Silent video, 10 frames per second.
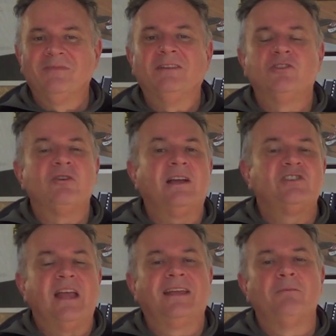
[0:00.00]
The track
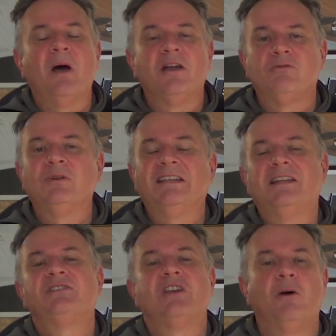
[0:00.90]
stand component really
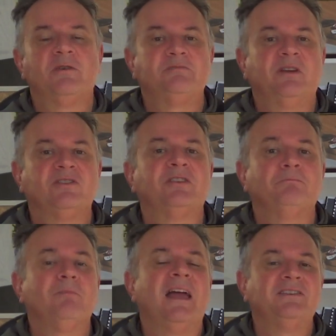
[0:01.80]
does help us because it
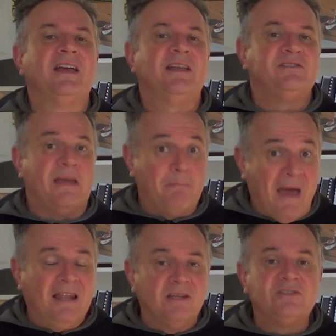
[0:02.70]
maintains our
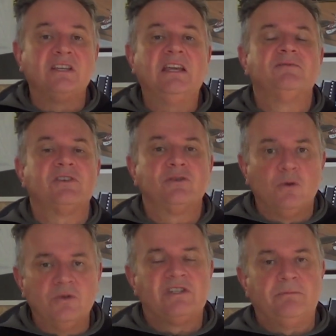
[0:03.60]
balance and gives us
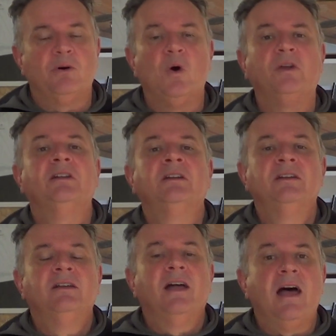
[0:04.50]
good support
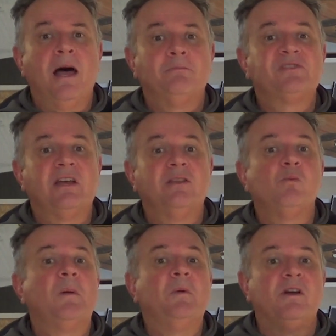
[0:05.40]
so that
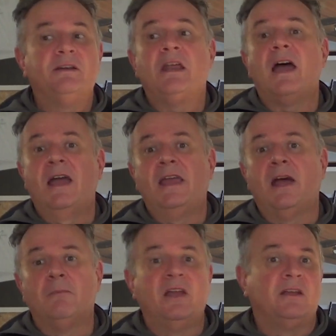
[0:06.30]
when we're in
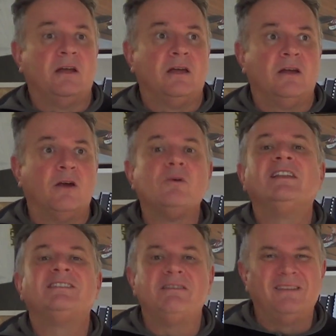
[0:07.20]
a
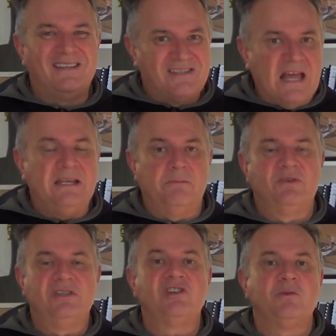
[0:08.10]
relatively static
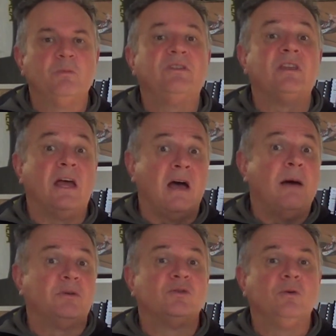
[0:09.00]
position with our
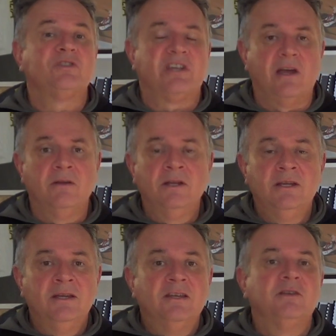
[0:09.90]
upper torso,
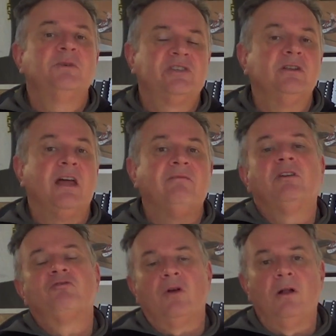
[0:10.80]
that we still have
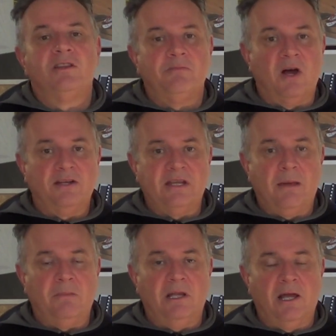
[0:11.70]
control of the bike
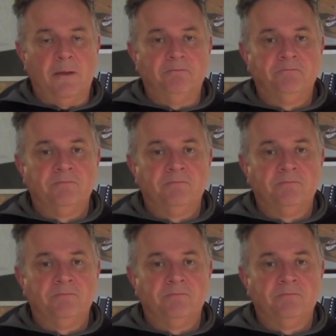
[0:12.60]
down below.